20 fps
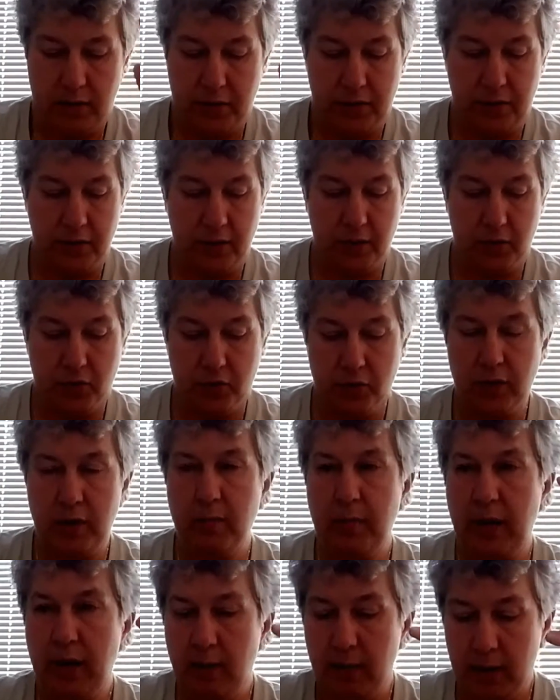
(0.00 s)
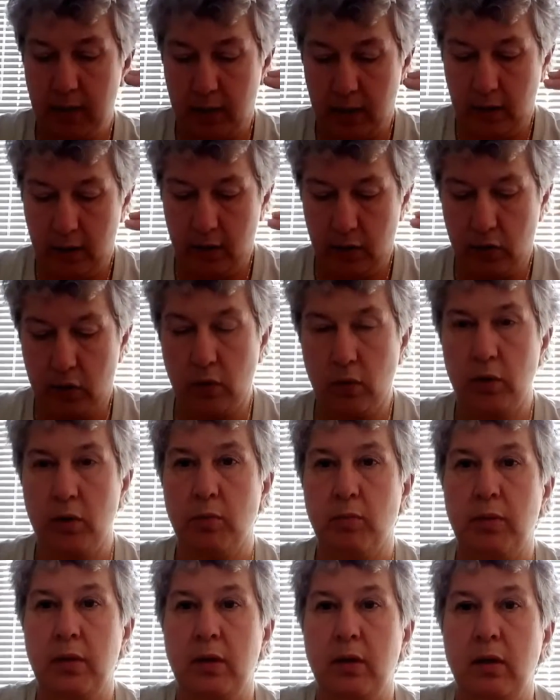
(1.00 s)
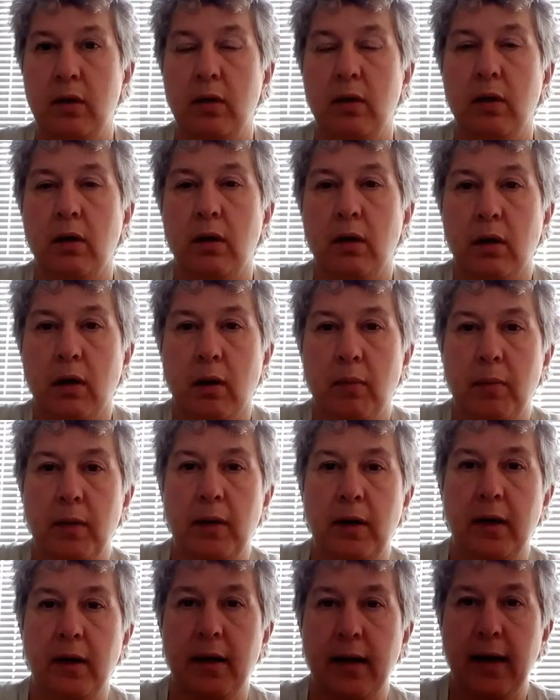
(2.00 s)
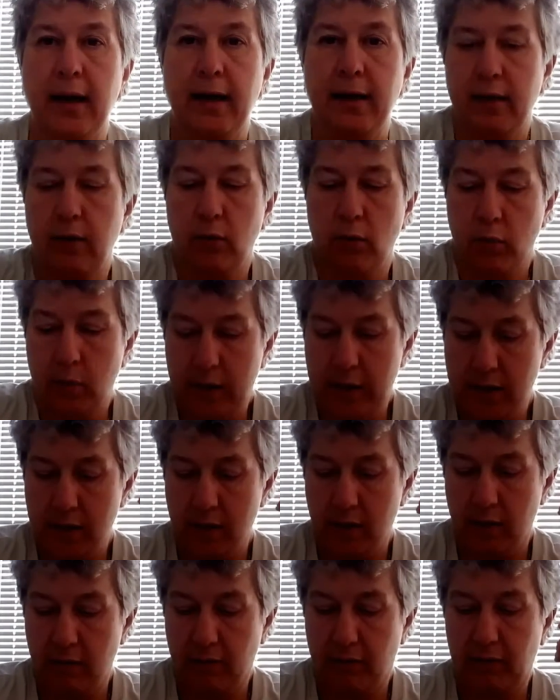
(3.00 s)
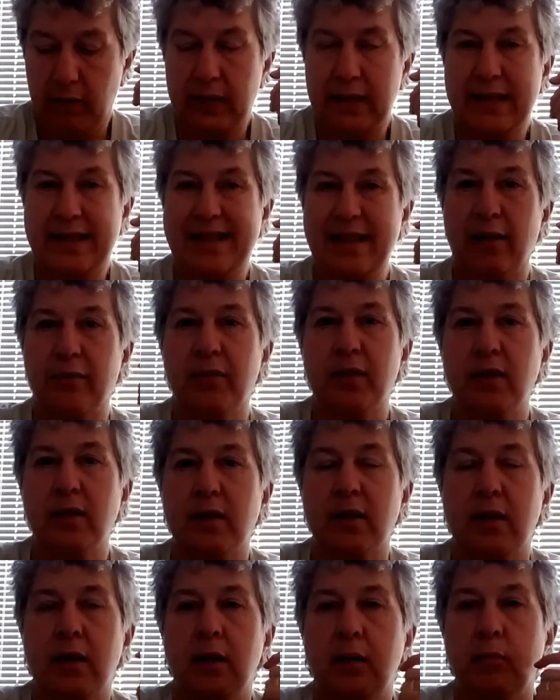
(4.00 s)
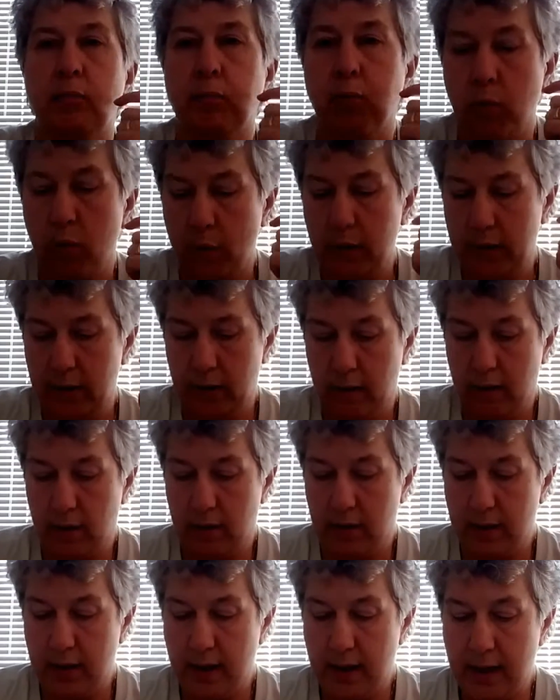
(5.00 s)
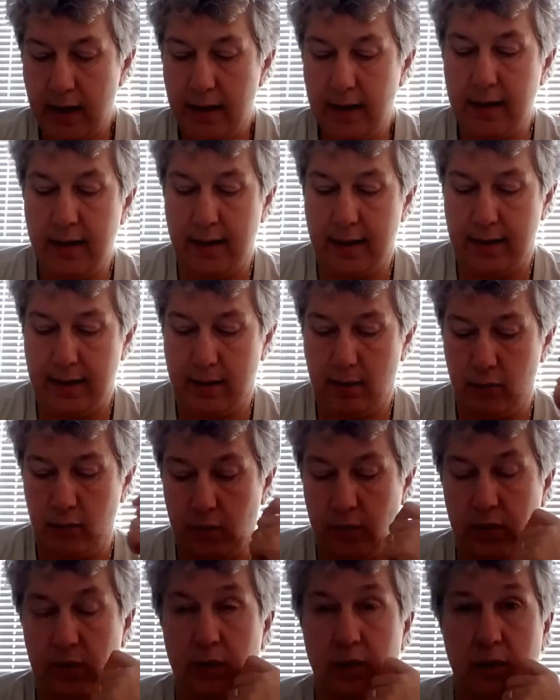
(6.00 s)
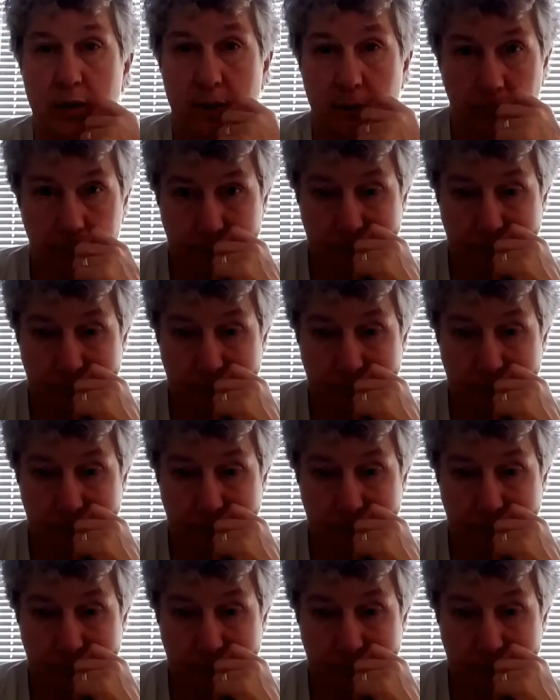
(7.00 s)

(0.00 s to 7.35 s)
the dream hammock is going to be coming in at a weight of 17.9 ounces.